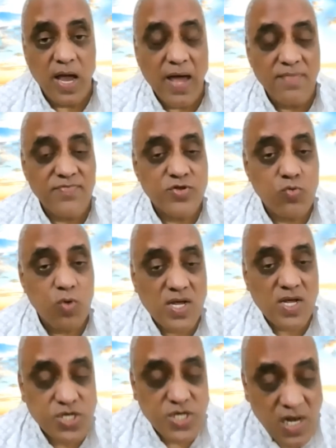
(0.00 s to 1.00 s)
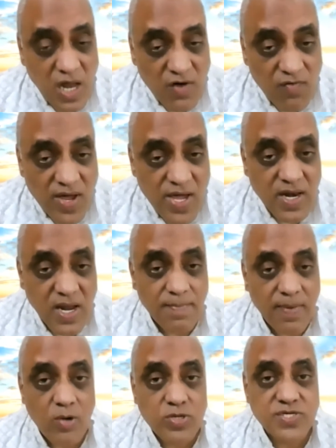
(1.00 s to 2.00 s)
and you are still aware
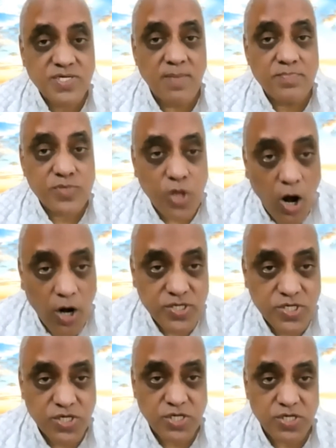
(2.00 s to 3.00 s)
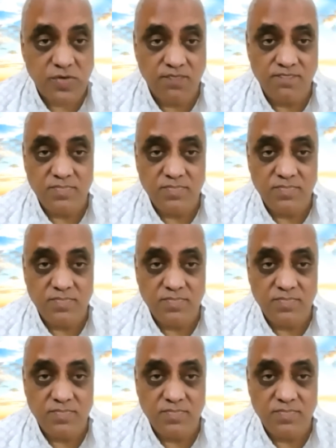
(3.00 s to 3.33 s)
about some thoughts.